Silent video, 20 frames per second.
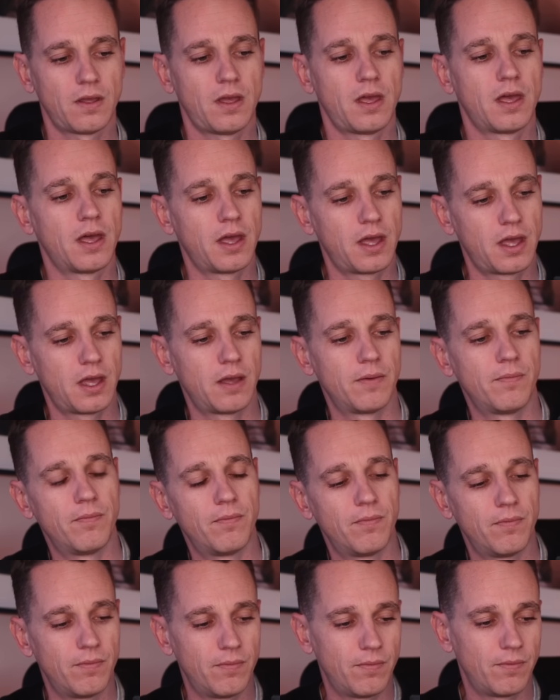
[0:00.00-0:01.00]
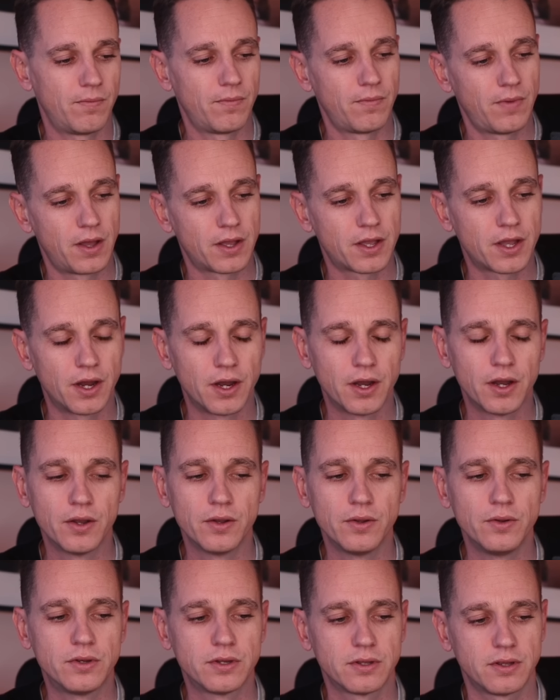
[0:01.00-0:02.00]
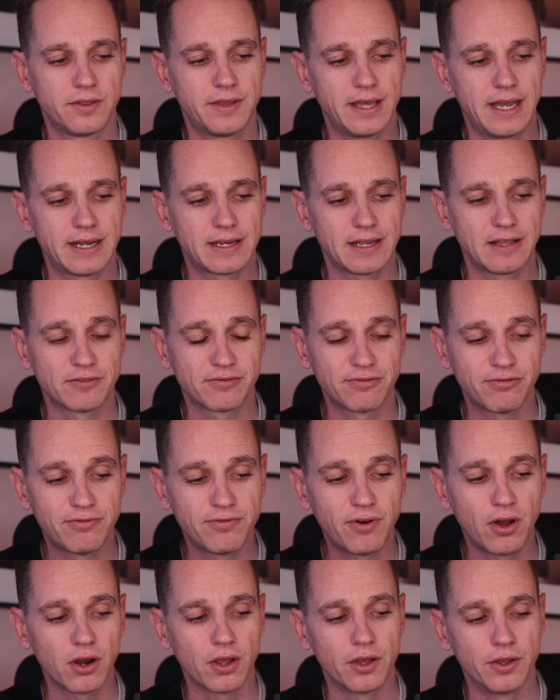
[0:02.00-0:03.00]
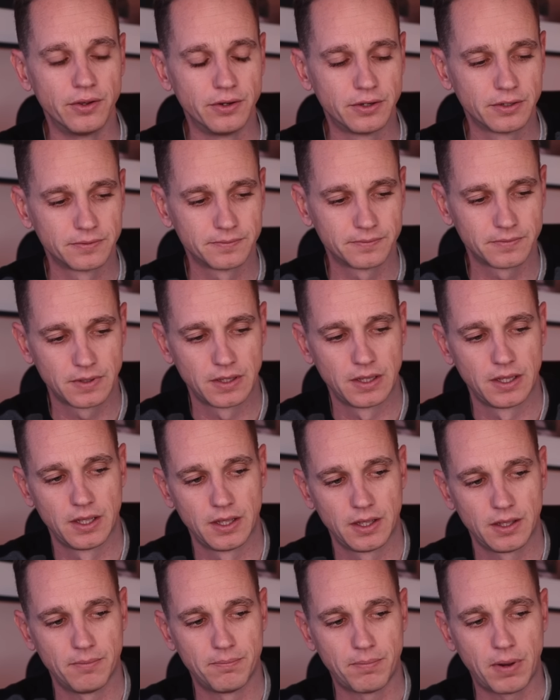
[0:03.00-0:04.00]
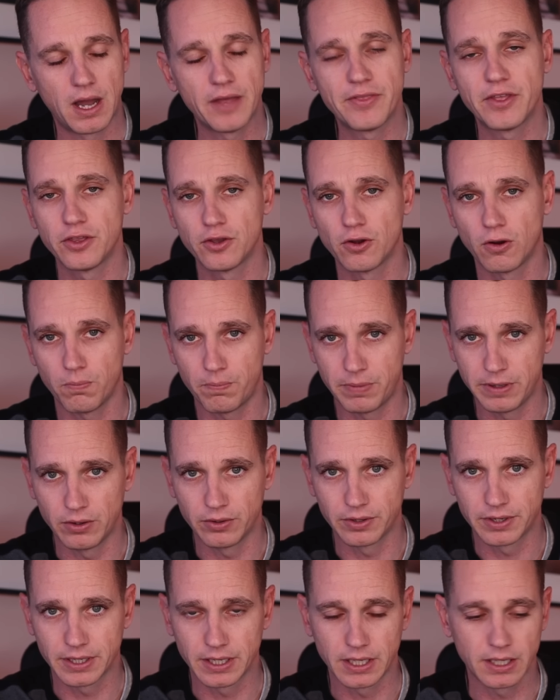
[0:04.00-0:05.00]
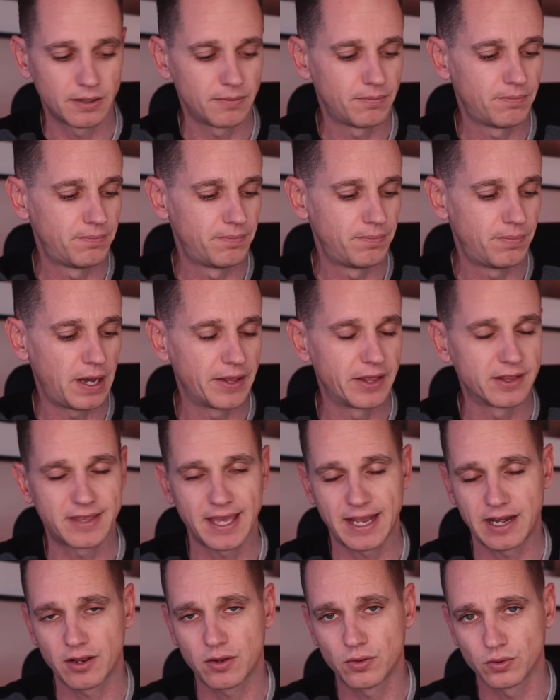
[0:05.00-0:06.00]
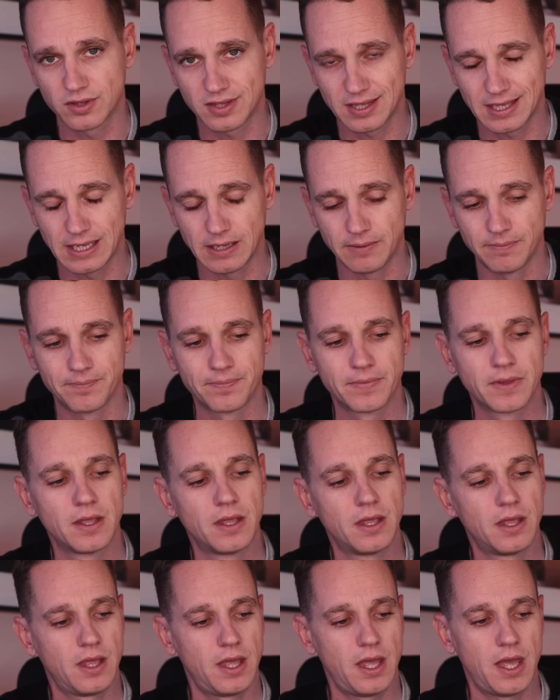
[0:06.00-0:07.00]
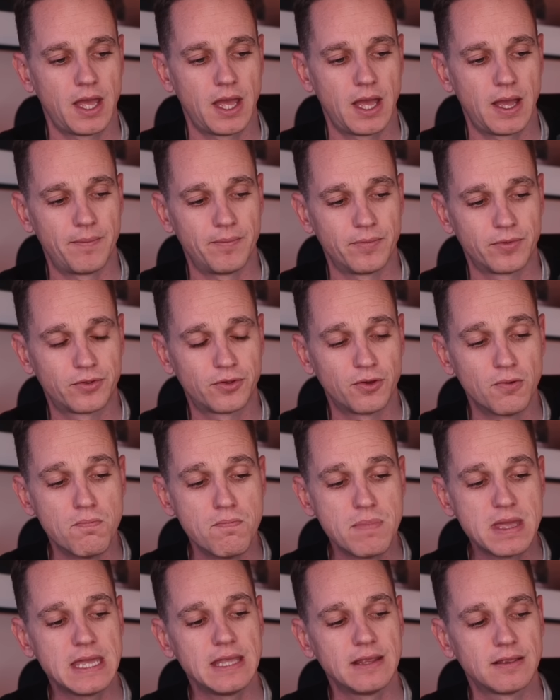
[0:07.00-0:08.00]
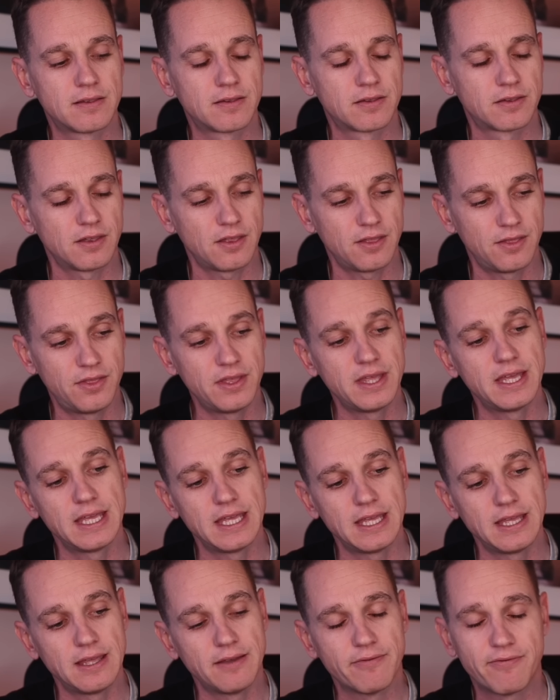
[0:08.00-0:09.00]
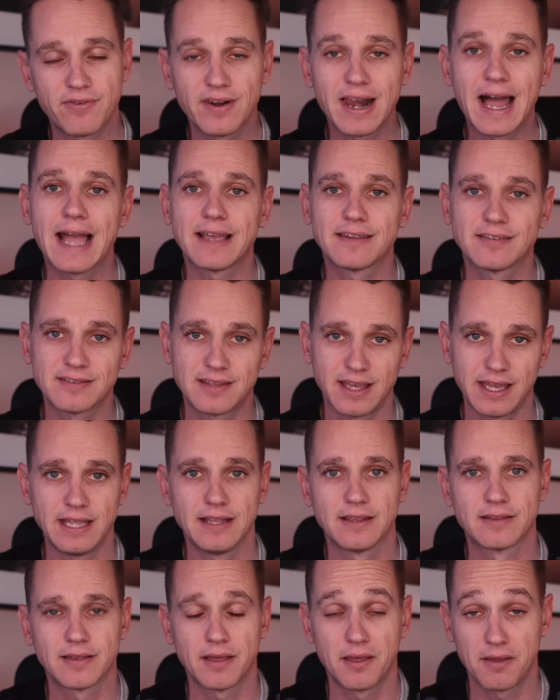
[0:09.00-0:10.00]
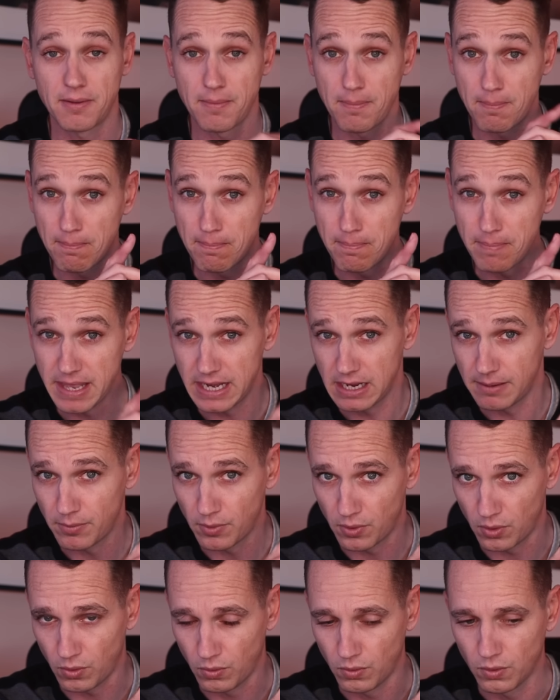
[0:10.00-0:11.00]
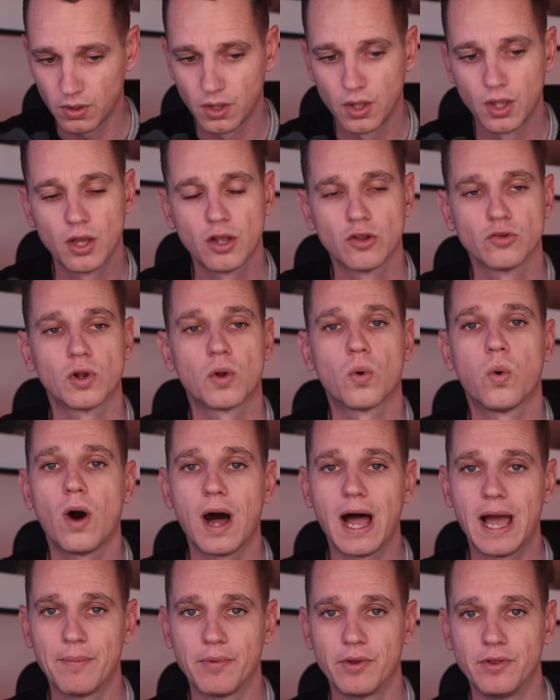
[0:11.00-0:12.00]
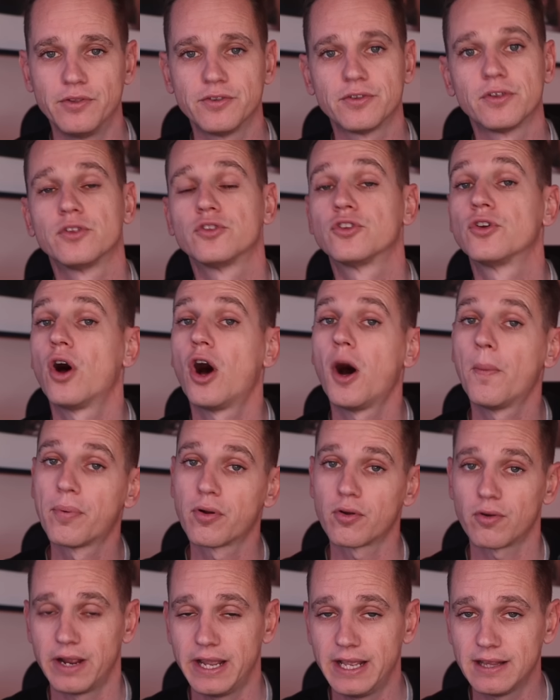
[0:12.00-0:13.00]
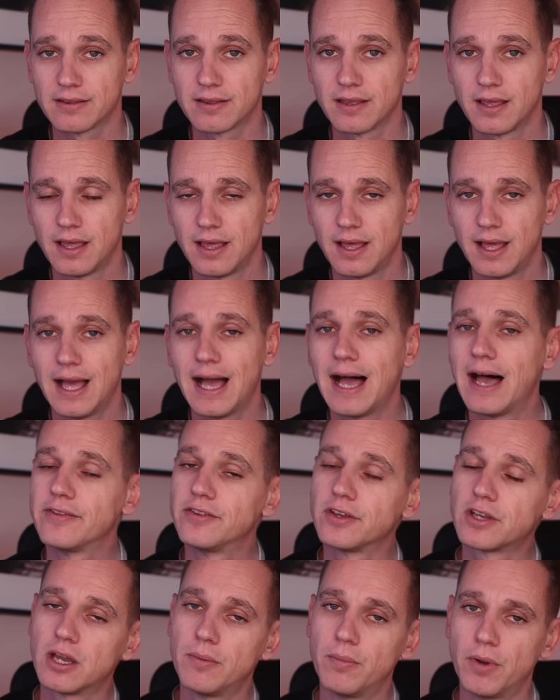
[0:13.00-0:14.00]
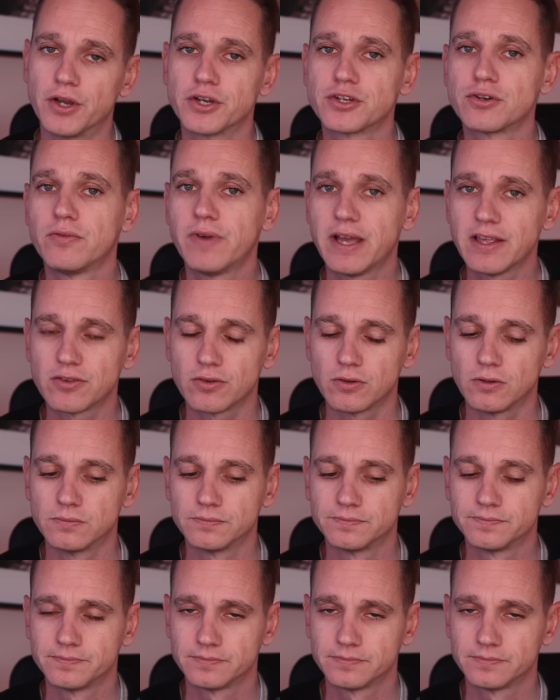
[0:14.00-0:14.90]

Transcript: a code that is followed by the yacht builder, by the technical team, to meet the flag state's minimal requirements to operate as a commercial vessel,